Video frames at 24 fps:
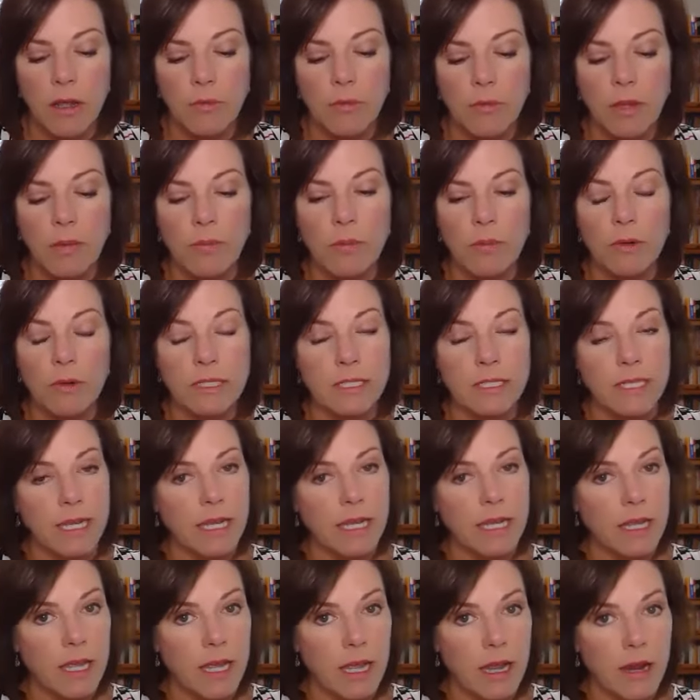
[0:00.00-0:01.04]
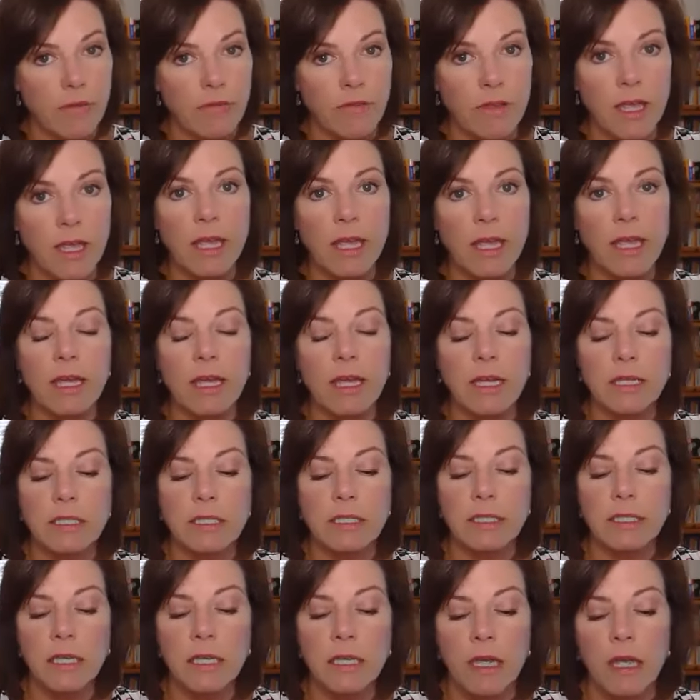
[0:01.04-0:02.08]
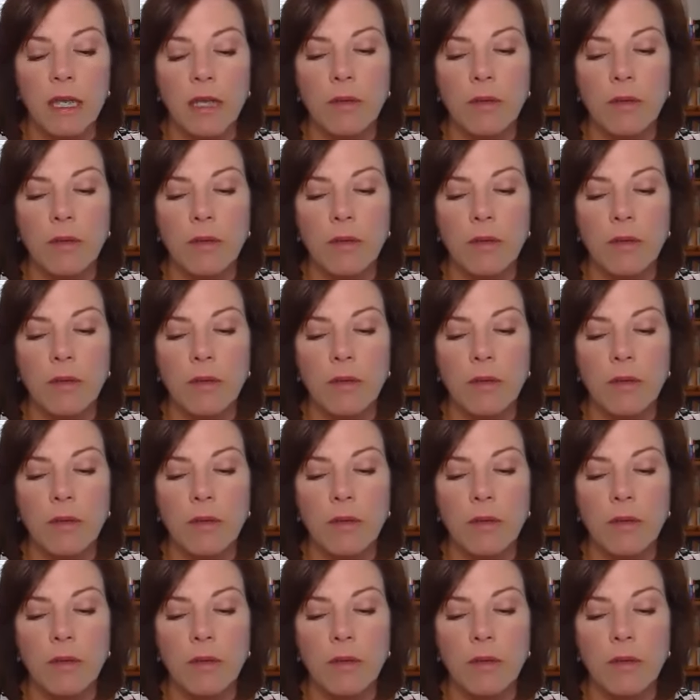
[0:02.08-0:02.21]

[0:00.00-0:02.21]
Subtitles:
people are taking care of kids,